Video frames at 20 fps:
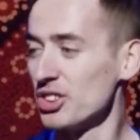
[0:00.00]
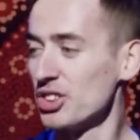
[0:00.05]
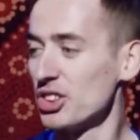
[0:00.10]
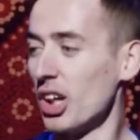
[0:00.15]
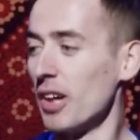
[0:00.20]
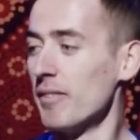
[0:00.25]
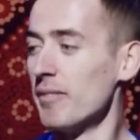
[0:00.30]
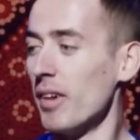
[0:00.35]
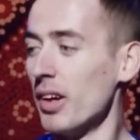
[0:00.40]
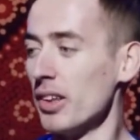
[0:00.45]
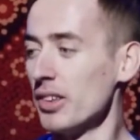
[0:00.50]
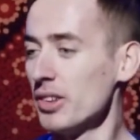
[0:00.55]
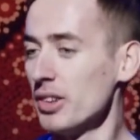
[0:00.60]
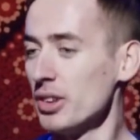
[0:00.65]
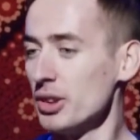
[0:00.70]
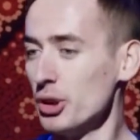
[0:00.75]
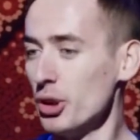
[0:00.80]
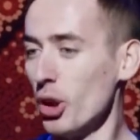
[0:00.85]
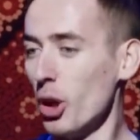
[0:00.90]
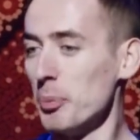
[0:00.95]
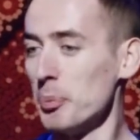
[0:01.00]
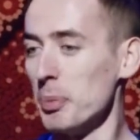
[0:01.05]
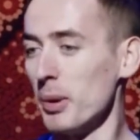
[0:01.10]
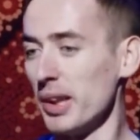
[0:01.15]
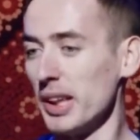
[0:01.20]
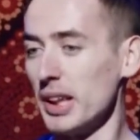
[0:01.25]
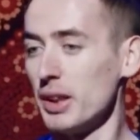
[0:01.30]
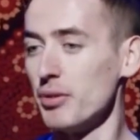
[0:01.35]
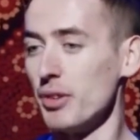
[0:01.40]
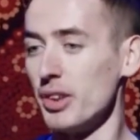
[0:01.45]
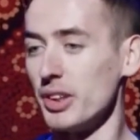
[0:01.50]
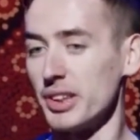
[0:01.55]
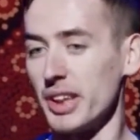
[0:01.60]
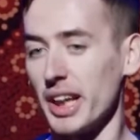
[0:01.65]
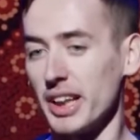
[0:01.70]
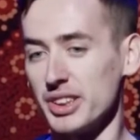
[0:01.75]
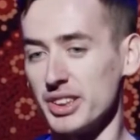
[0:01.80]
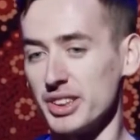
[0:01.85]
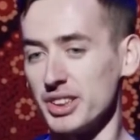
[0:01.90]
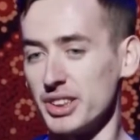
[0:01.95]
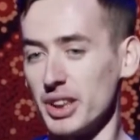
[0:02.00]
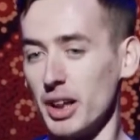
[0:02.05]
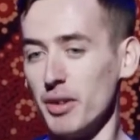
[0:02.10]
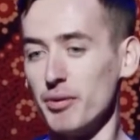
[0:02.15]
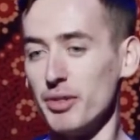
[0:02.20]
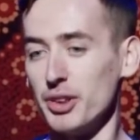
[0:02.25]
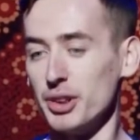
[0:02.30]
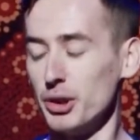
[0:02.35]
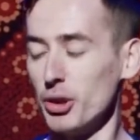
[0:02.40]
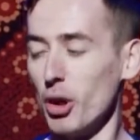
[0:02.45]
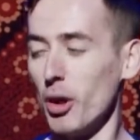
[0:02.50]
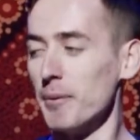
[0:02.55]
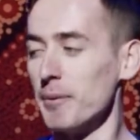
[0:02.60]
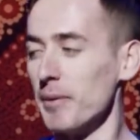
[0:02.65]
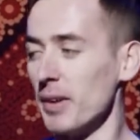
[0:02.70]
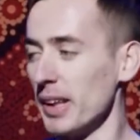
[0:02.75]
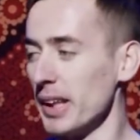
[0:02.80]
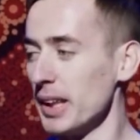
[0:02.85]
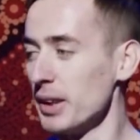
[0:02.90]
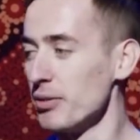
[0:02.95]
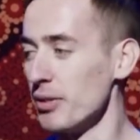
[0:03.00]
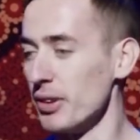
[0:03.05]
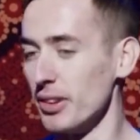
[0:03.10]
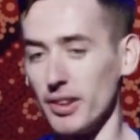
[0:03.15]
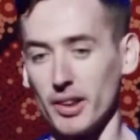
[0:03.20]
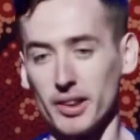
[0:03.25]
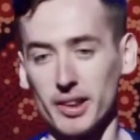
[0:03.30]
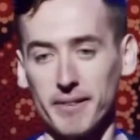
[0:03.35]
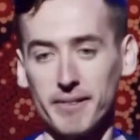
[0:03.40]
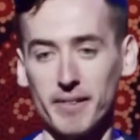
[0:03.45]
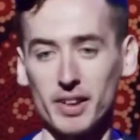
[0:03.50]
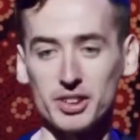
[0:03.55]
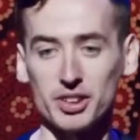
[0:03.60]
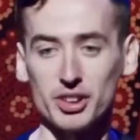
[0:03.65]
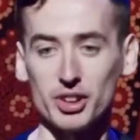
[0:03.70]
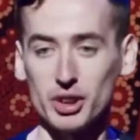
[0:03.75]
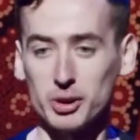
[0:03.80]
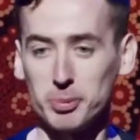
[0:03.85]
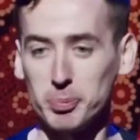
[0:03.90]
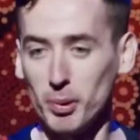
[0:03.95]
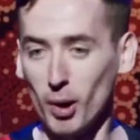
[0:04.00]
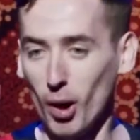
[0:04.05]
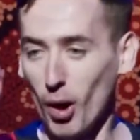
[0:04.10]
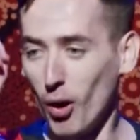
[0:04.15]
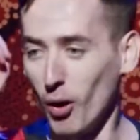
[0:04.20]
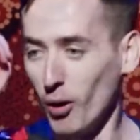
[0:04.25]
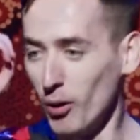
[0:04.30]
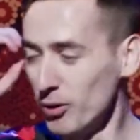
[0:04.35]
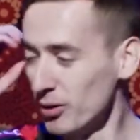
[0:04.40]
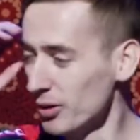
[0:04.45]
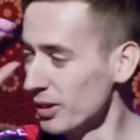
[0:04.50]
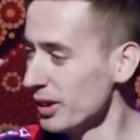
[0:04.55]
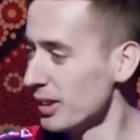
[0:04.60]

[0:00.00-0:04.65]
someone you don't believe in catching something you don't believe in. Like, it must have just blown.